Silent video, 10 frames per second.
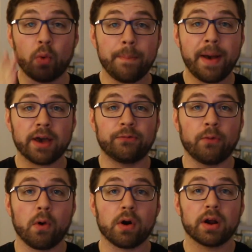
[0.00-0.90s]
Webpack
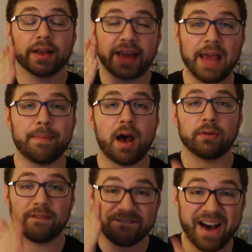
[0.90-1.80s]
4 came
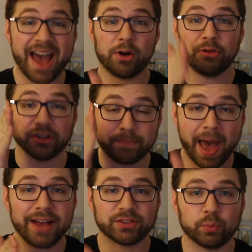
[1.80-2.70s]
out final this
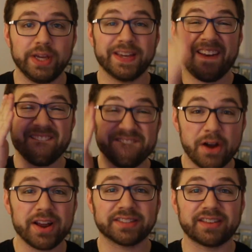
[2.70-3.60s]
past week.
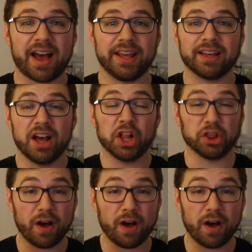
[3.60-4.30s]
Very exciting.